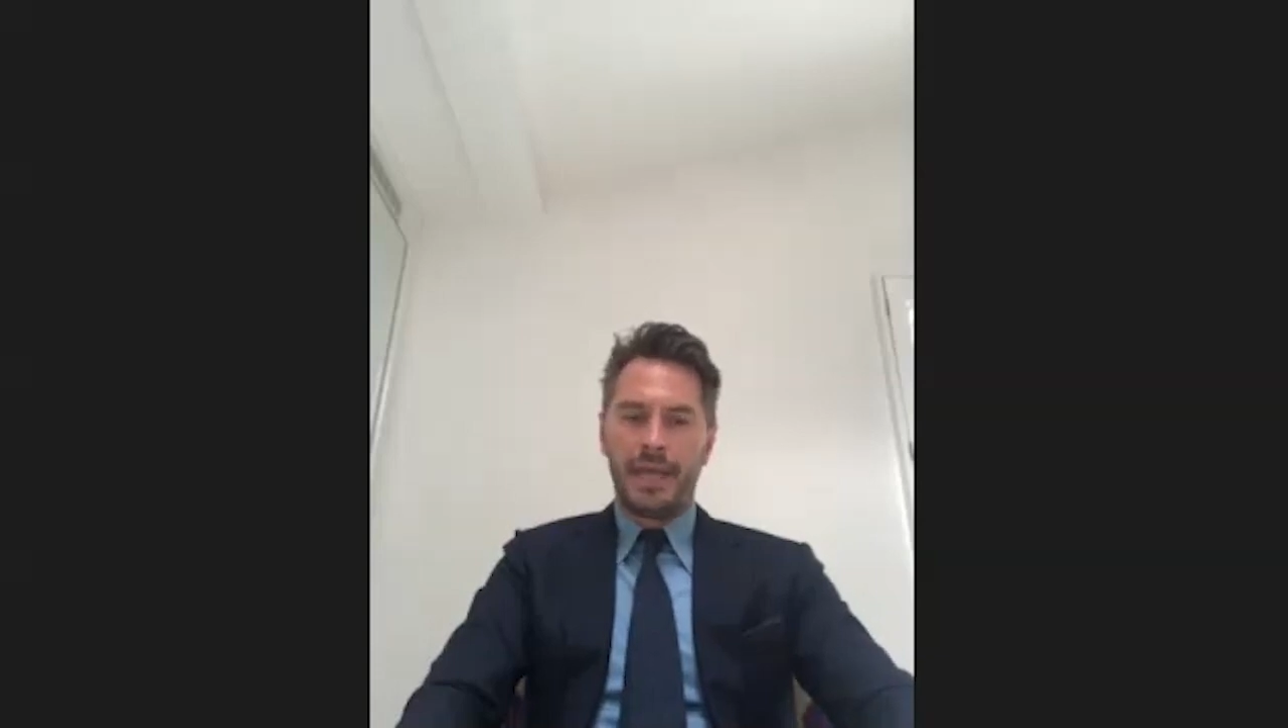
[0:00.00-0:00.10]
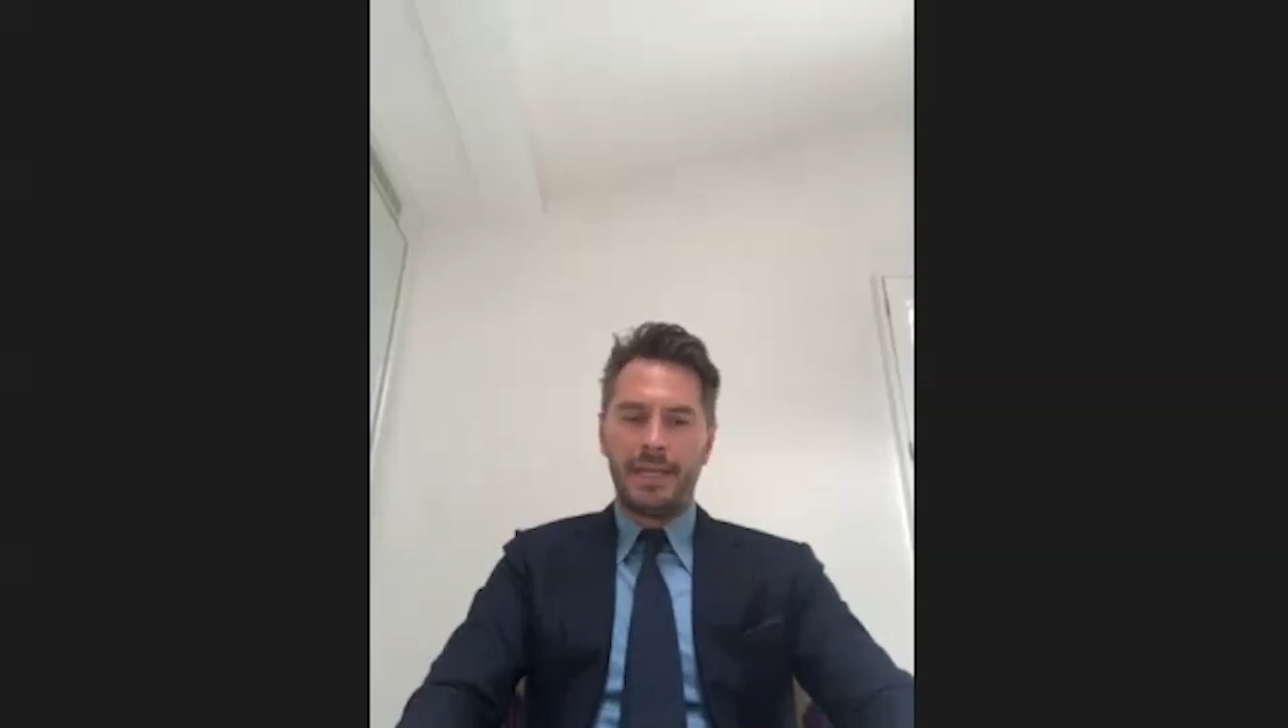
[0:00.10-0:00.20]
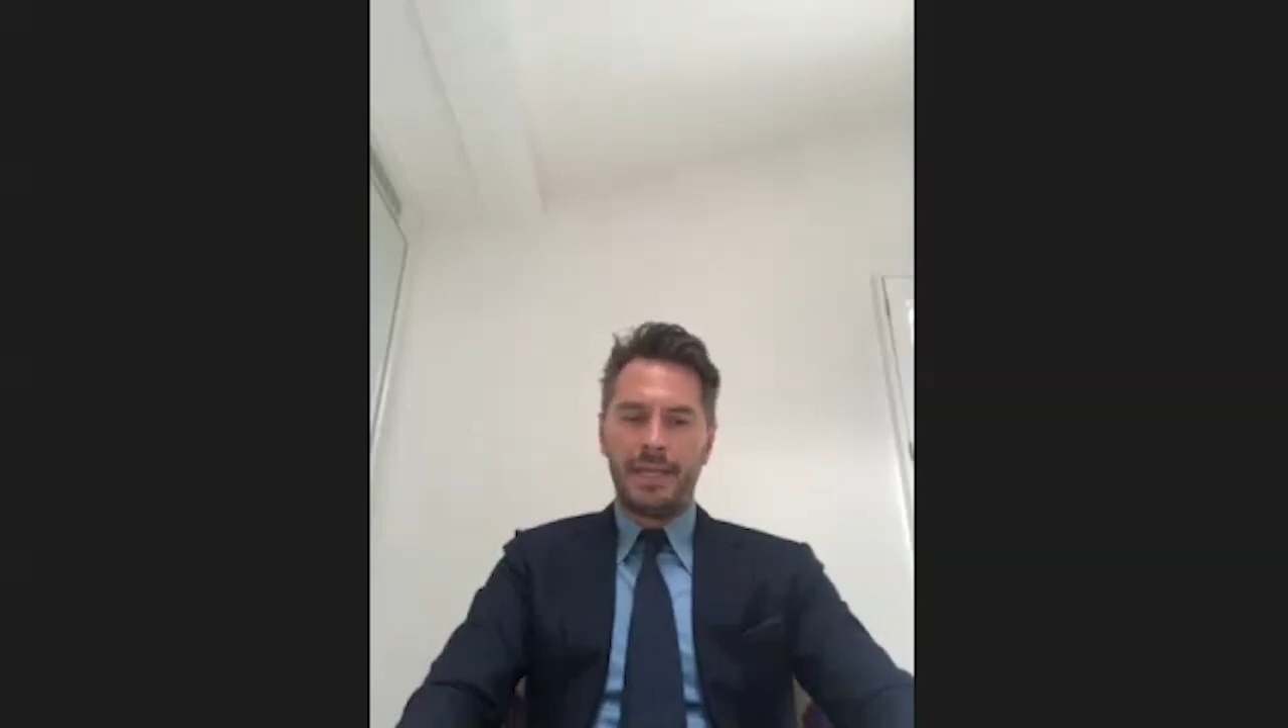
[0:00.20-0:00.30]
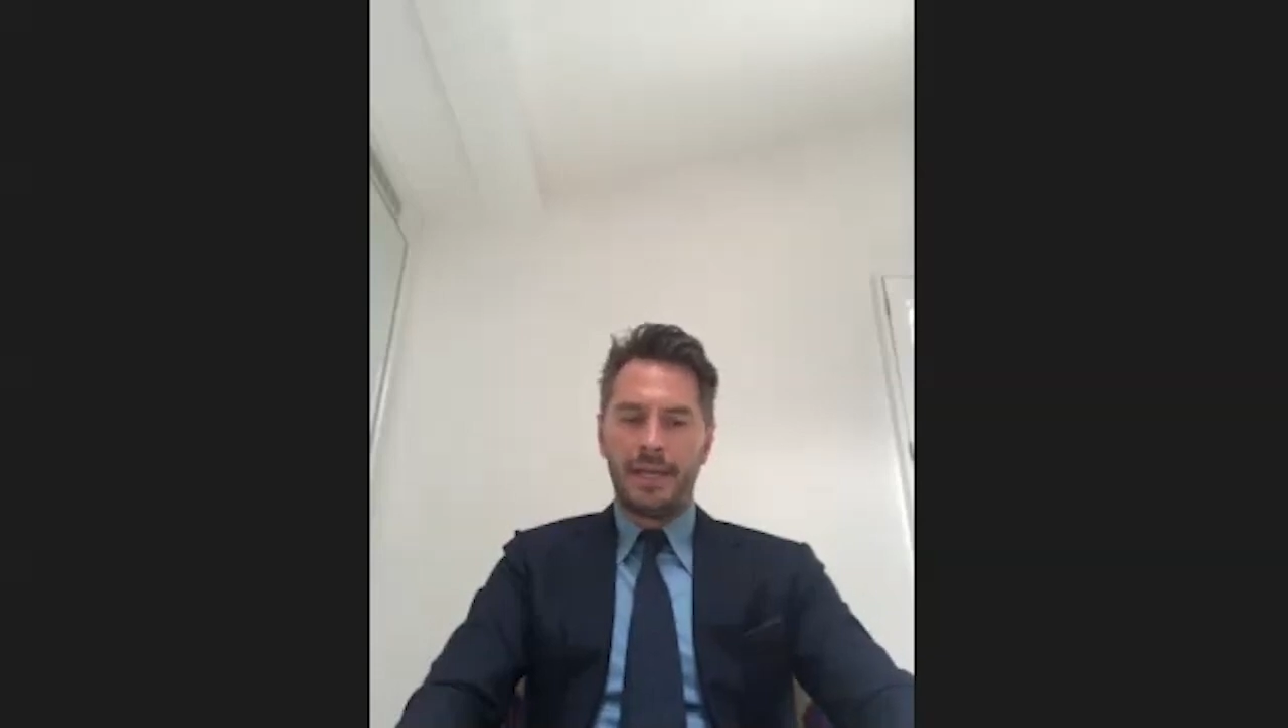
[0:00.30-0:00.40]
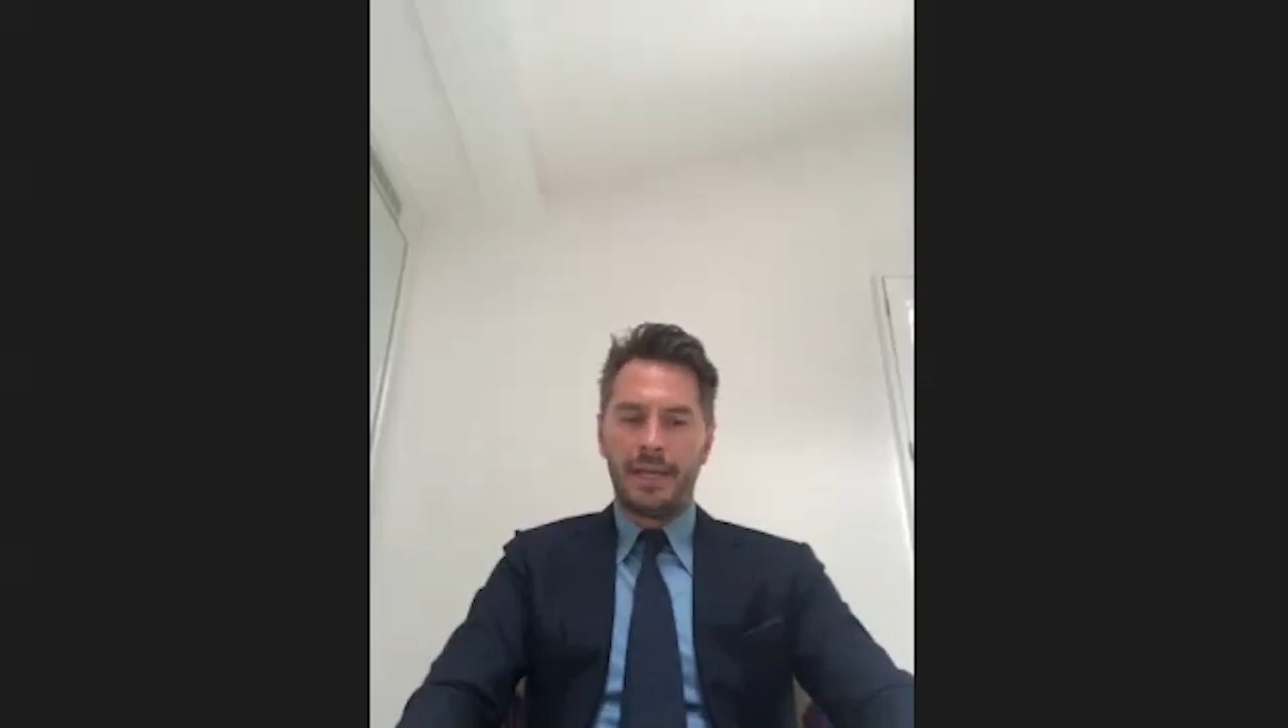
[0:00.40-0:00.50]

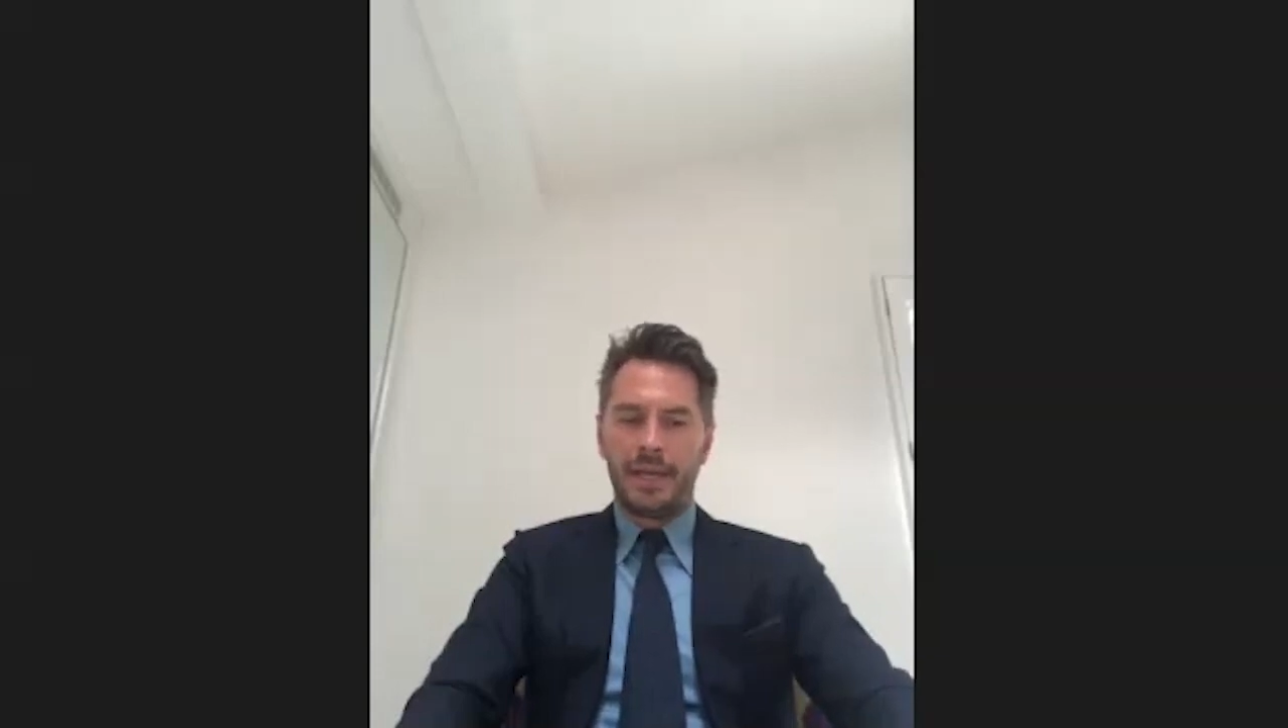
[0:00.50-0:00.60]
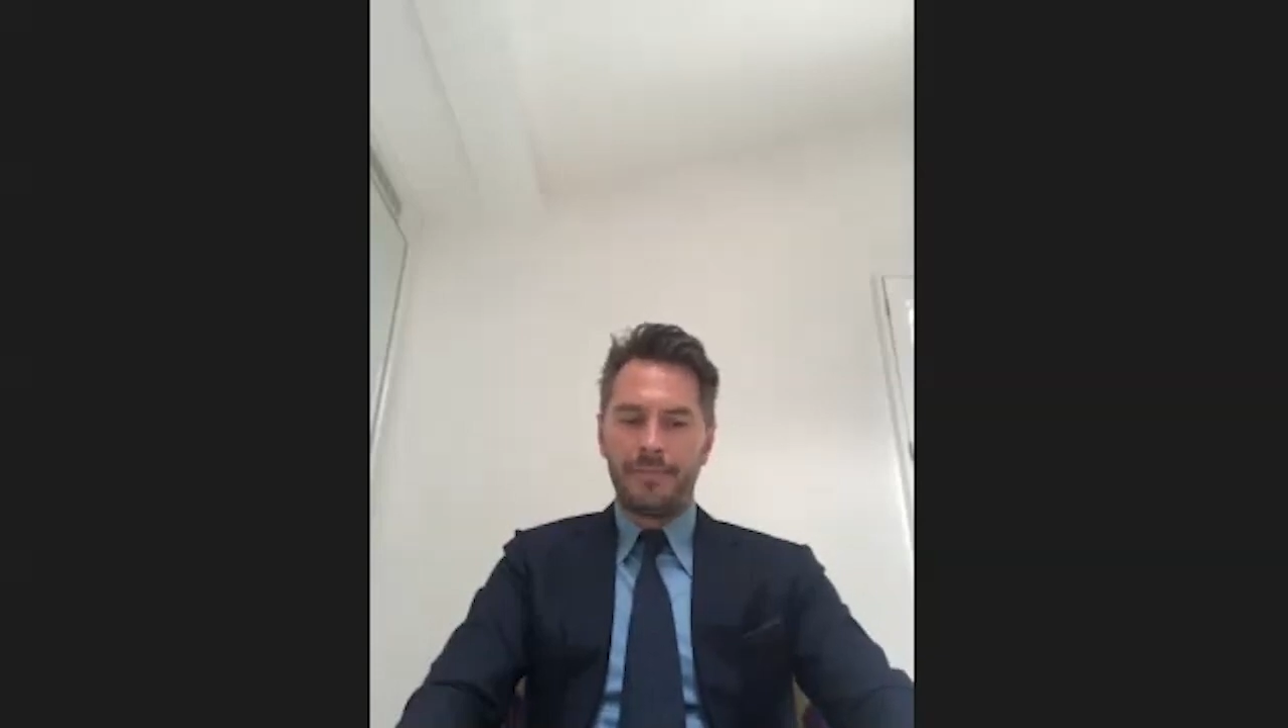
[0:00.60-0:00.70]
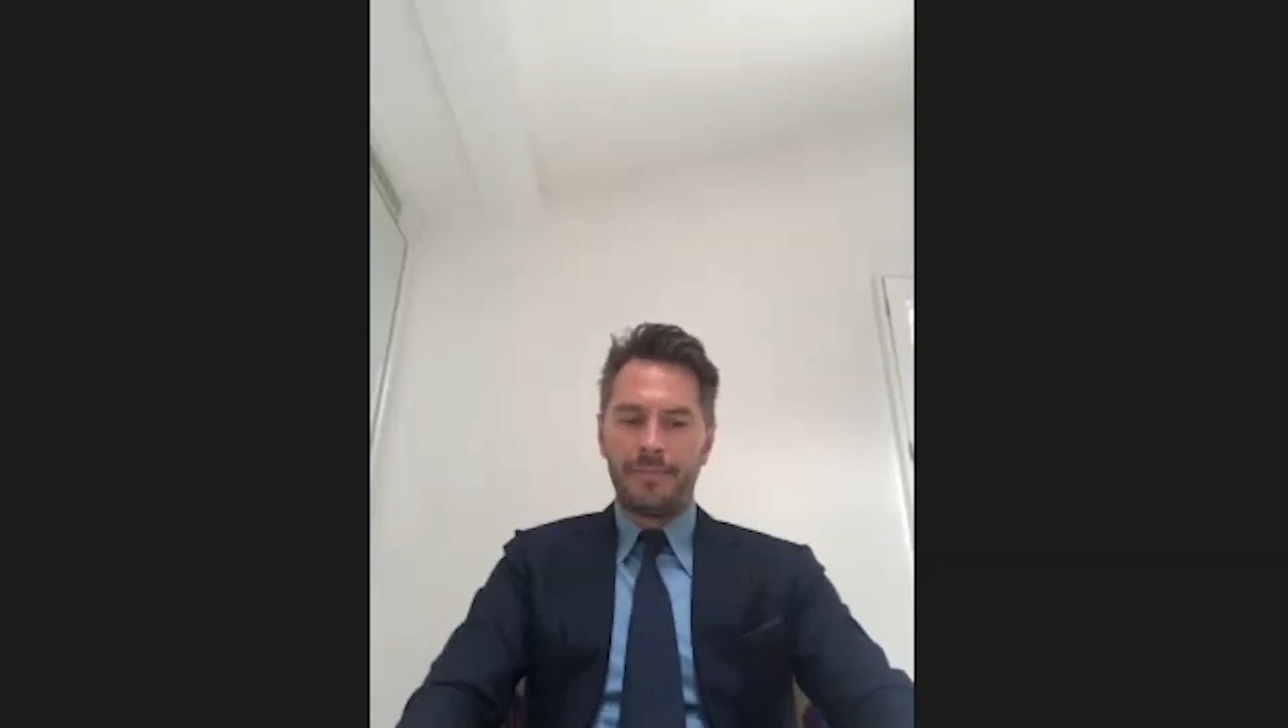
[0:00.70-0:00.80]
and